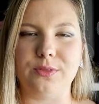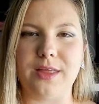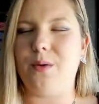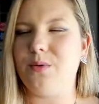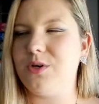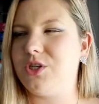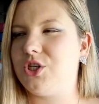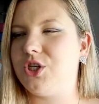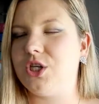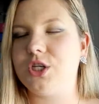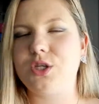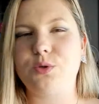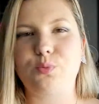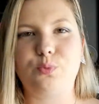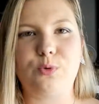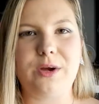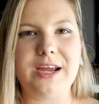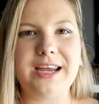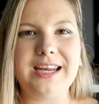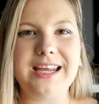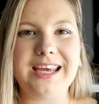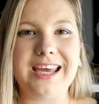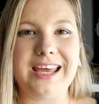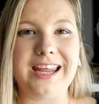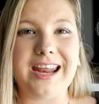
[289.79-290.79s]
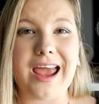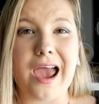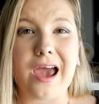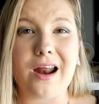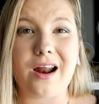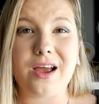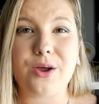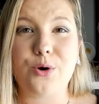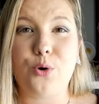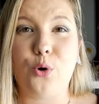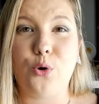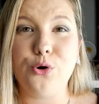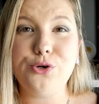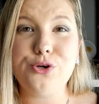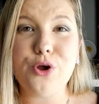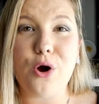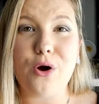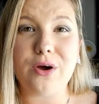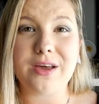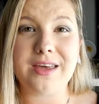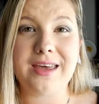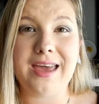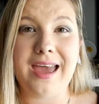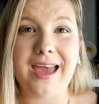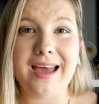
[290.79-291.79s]
I was just reading it and I could
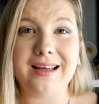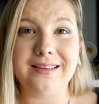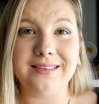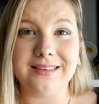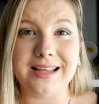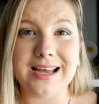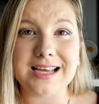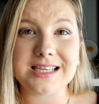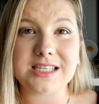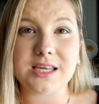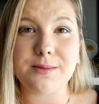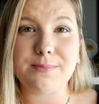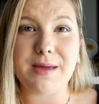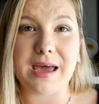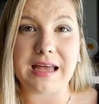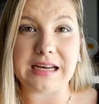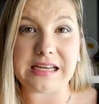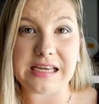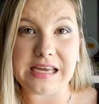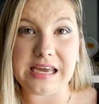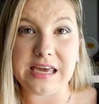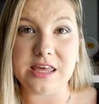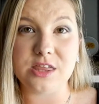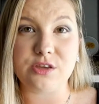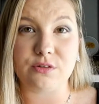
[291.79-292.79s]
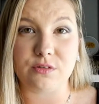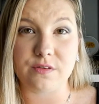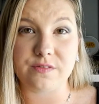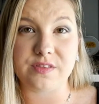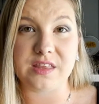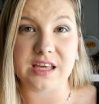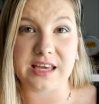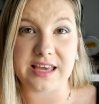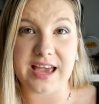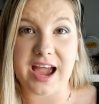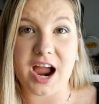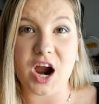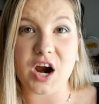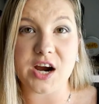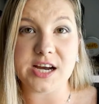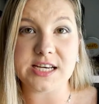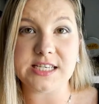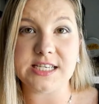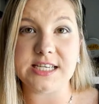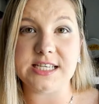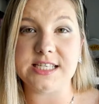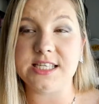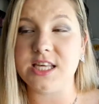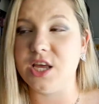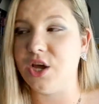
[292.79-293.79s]
not care less about either of the
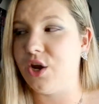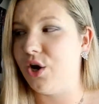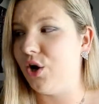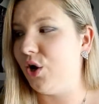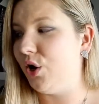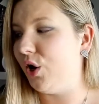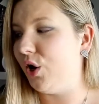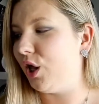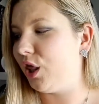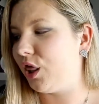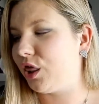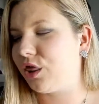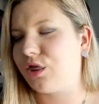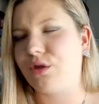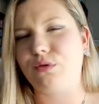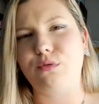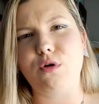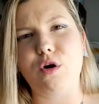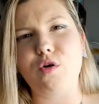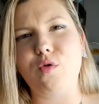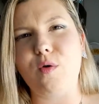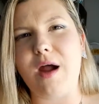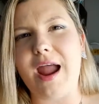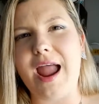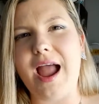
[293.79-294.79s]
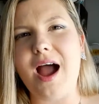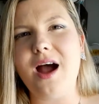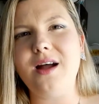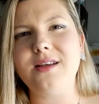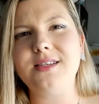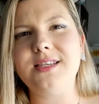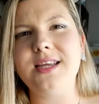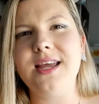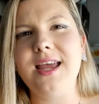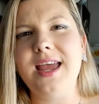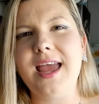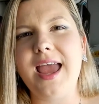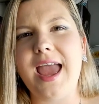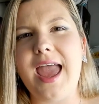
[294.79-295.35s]
characters throughout,